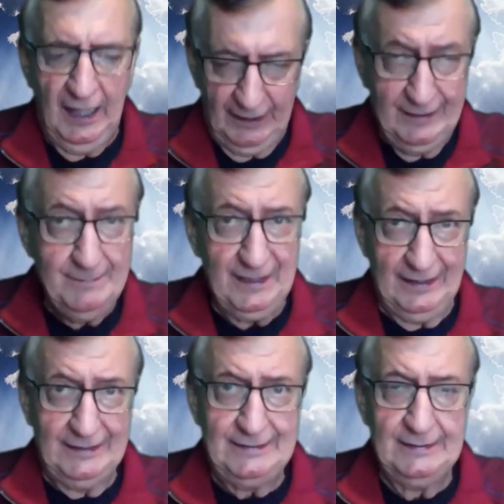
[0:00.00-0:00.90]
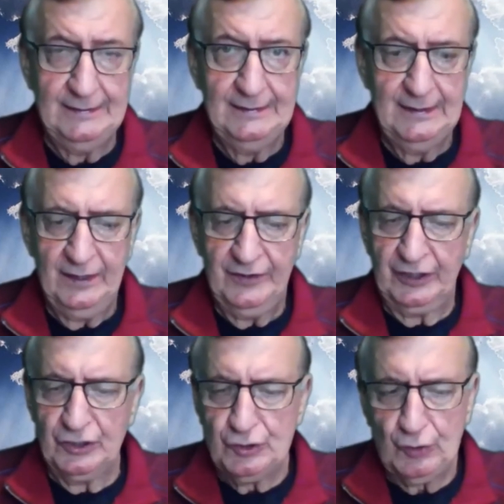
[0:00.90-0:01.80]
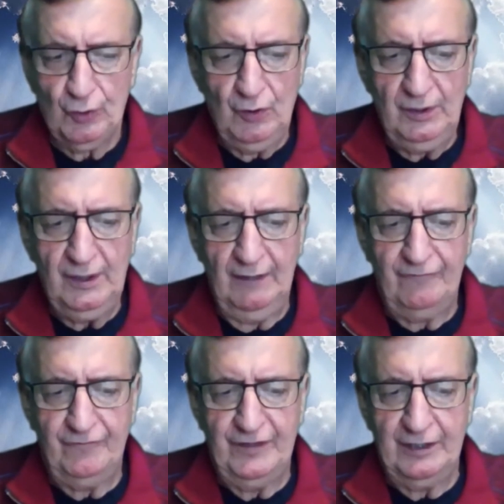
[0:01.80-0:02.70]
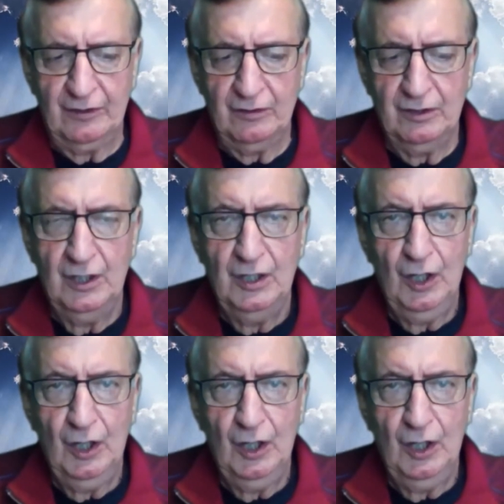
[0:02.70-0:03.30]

eliminate the control of fear